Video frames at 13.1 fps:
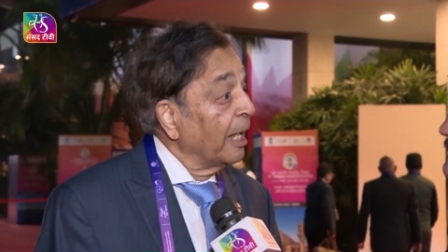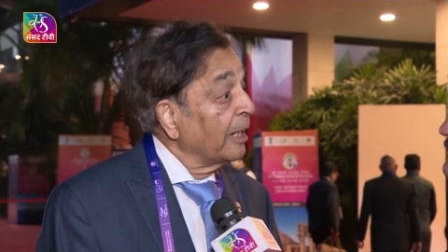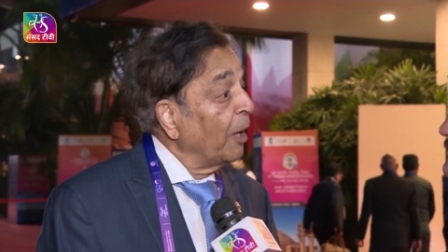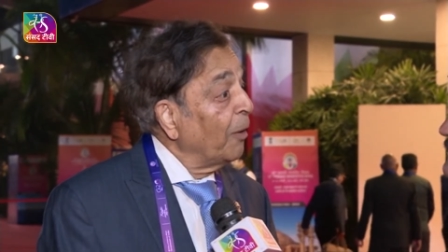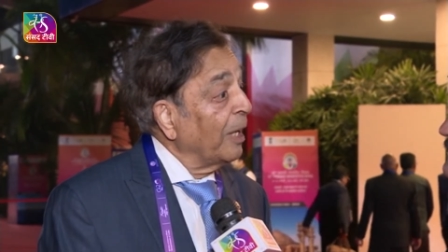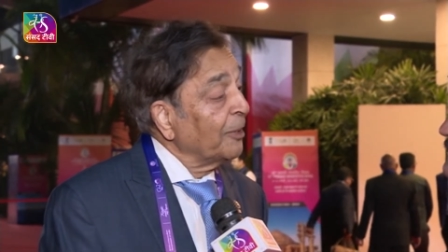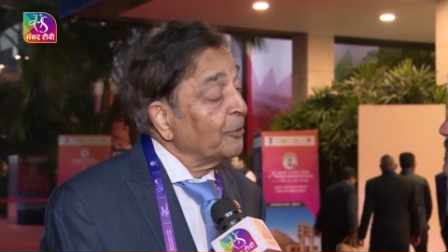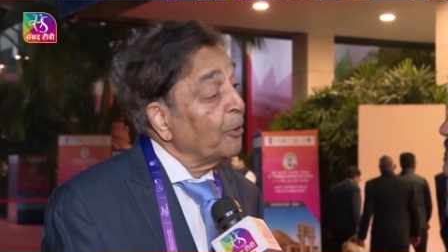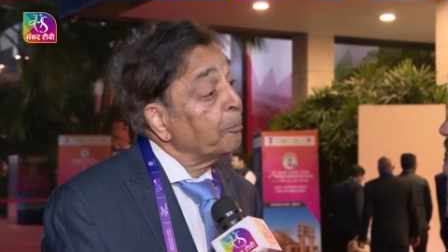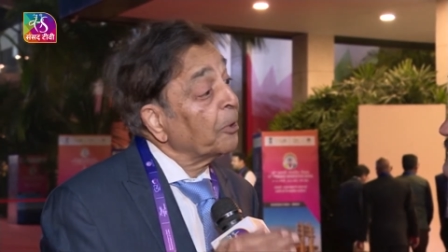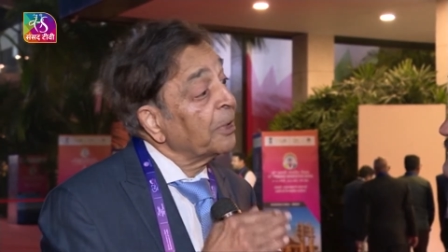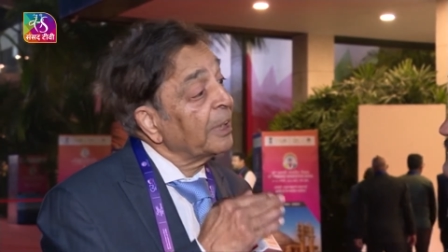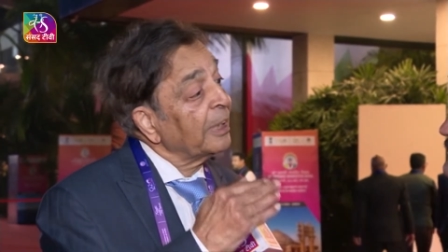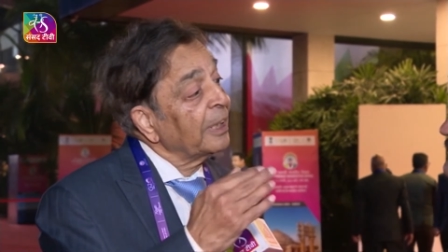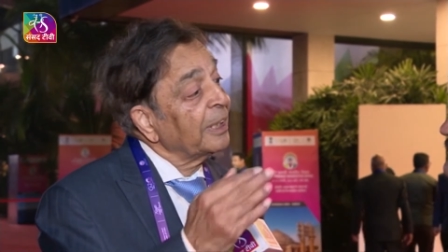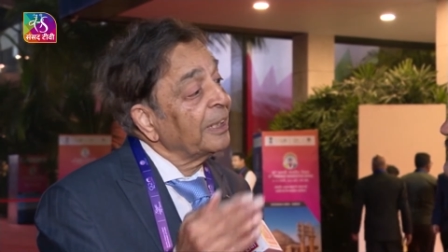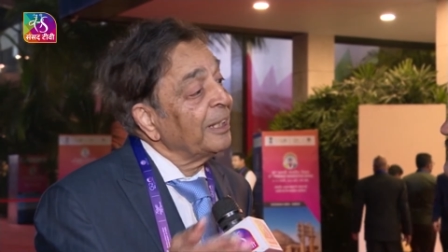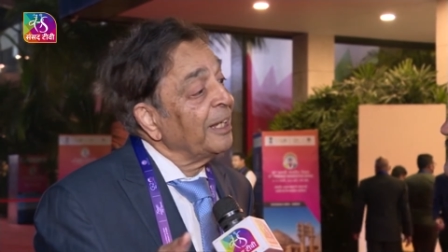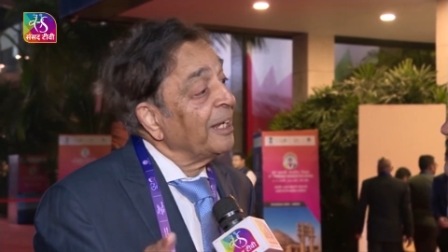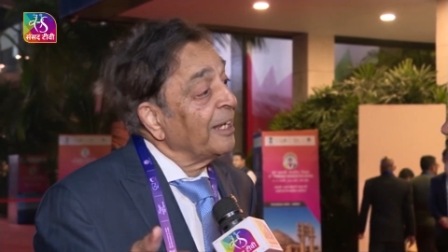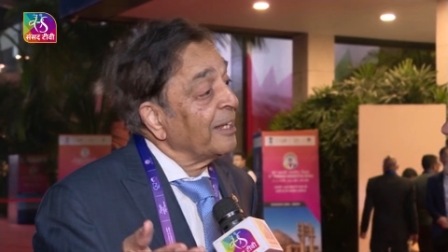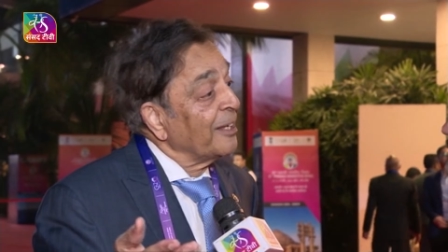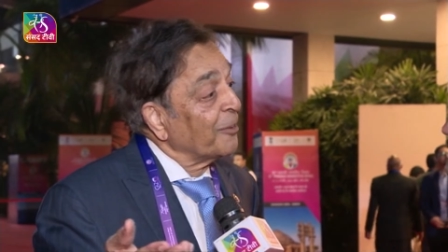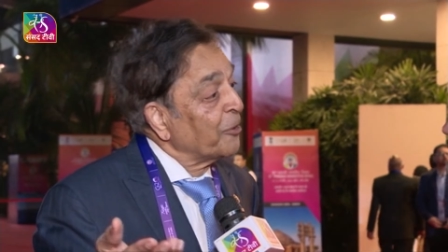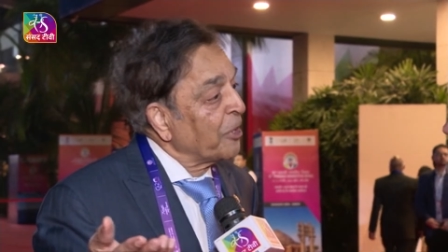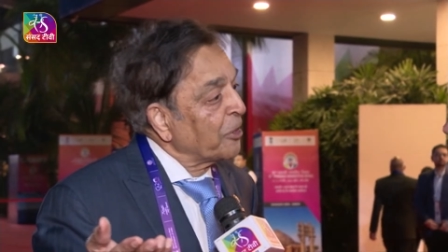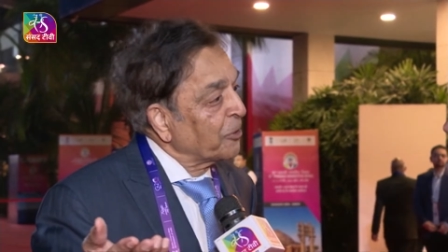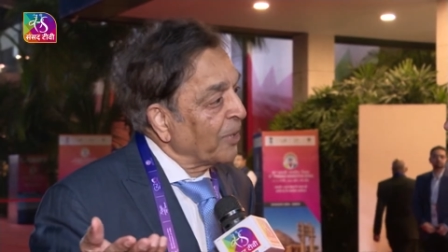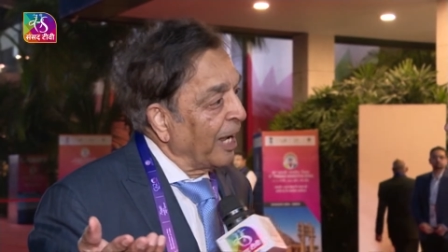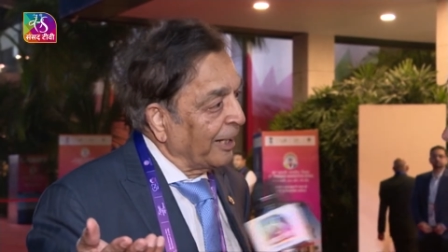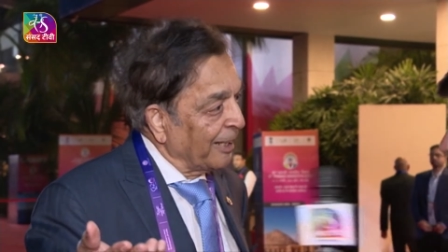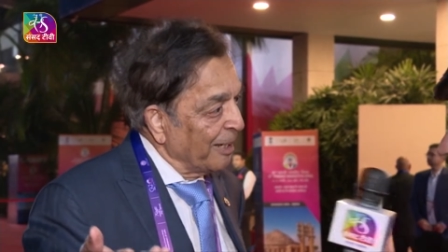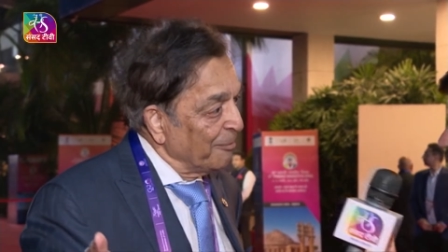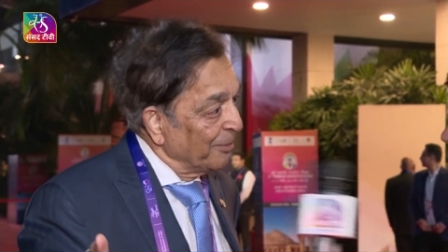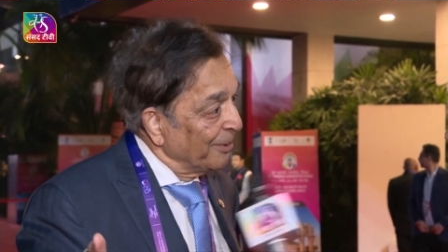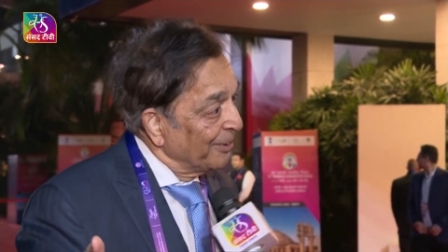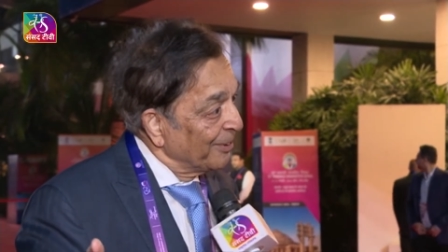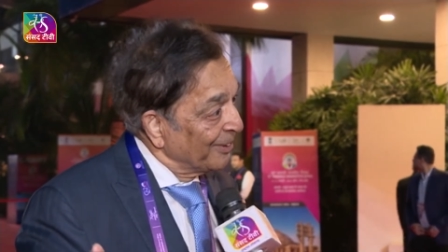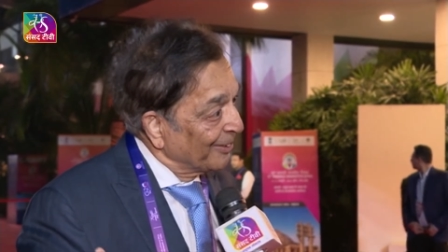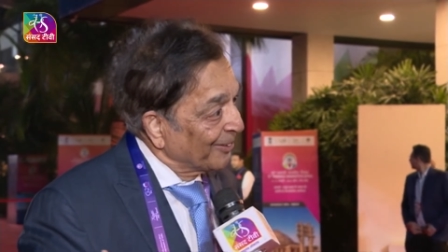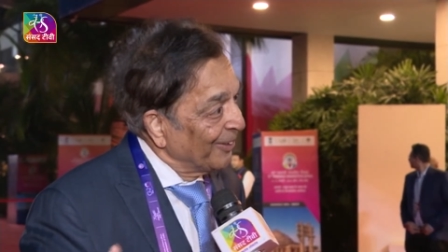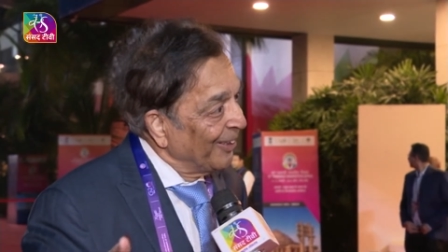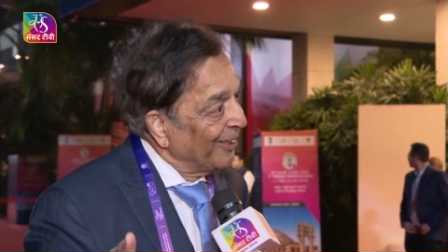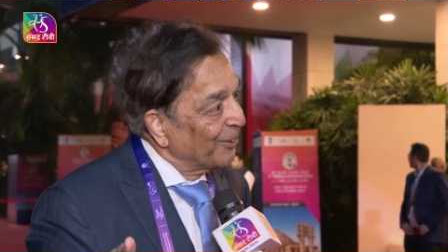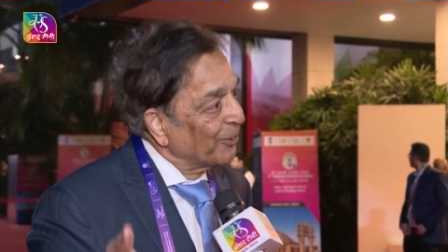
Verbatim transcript: Now also politically, Rishi Sunak strong, to, yeah.